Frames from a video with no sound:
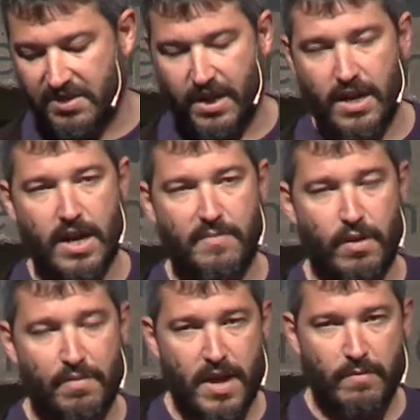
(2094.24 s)
seen a
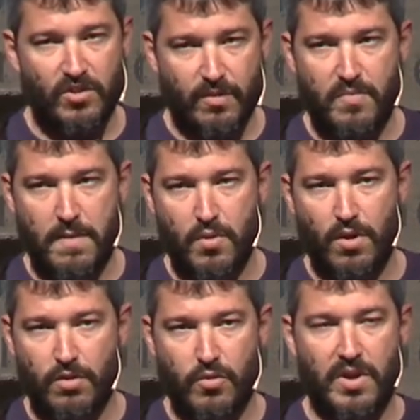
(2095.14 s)
couple of demos of
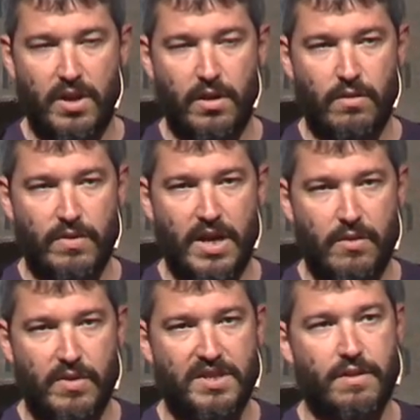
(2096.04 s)
people doing really
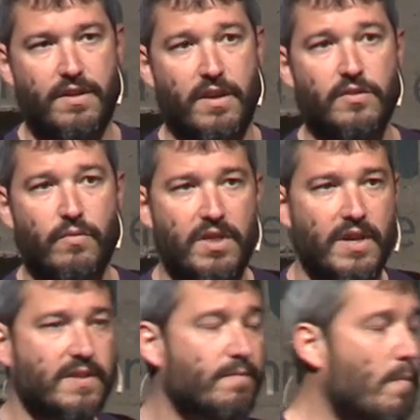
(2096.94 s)
crazy things with this.